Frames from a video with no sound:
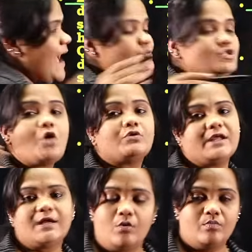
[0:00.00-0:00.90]

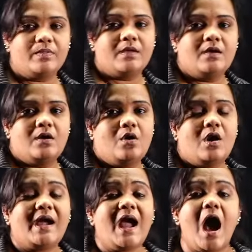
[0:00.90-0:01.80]
shouting now.
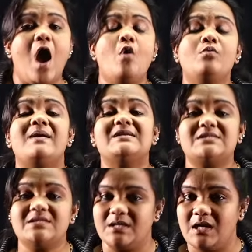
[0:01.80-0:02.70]
Okay, how much
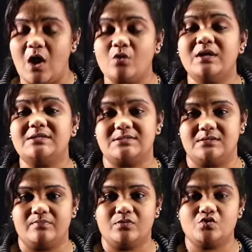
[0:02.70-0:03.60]
loudness?
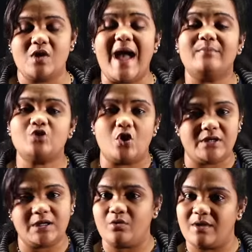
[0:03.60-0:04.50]
So I am
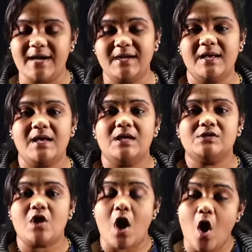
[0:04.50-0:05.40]
shouting now, right?
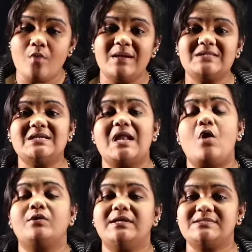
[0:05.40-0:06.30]
So how much
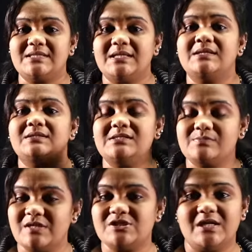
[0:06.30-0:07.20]
loudness it is
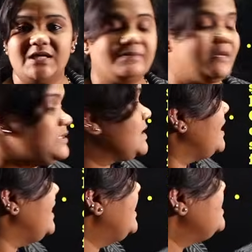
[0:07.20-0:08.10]
measured in means
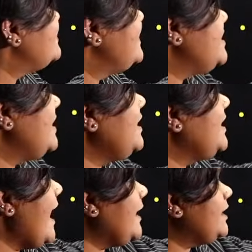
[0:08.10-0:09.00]
it is measured in
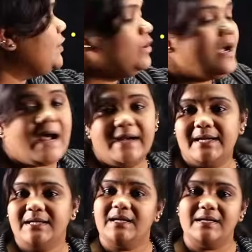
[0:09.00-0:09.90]
80 to
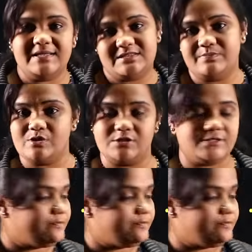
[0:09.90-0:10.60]
100 decibels.